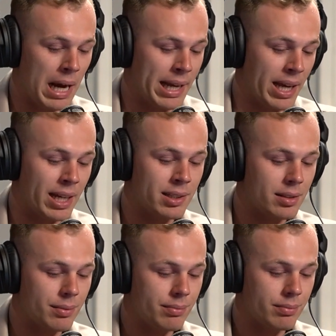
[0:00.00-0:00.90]
I
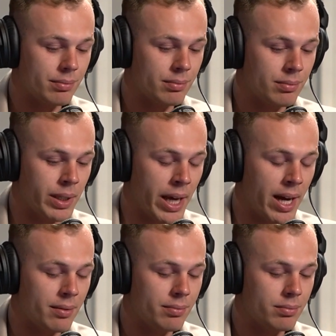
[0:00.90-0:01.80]
guess.
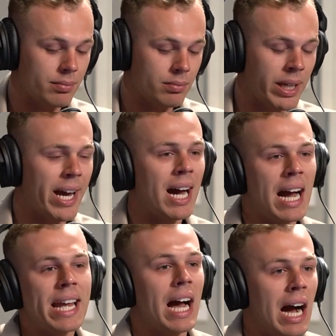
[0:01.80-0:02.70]
Yeah. Yeah,
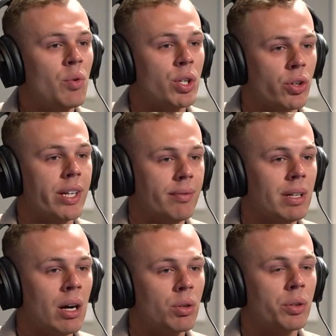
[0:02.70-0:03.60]
I, I would agree.
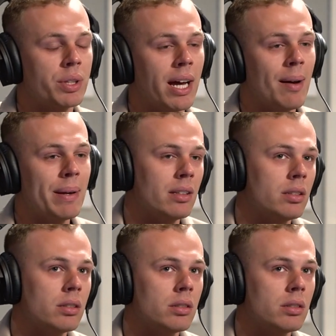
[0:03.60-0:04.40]
I would agree with that. I mean,